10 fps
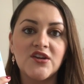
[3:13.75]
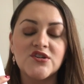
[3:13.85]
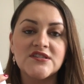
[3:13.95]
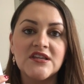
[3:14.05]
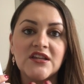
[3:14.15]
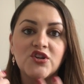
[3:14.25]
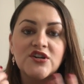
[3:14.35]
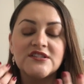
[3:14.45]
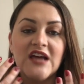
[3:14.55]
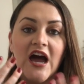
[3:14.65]
Your skin
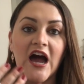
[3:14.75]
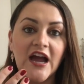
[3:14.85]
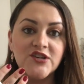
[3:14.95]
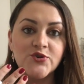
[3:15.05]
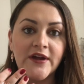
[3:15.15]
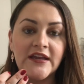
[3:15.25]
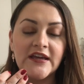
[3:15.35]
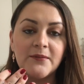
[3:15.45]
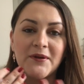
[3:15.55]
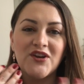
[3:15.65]
looks
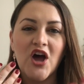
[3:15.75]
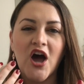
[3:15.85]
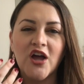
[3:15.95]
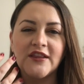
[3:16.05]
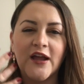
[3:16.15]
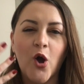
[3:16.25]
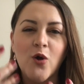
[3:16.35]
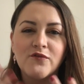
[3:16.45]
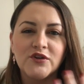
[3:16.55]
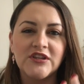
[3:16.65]
hydrated, but not like
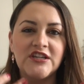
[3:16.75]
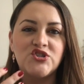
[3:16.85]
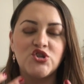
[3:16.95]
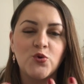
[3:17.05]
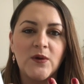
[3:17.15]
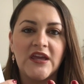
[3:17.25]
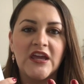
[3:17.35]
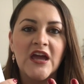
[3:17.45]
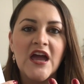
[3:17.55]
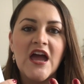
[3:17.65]
overly dewy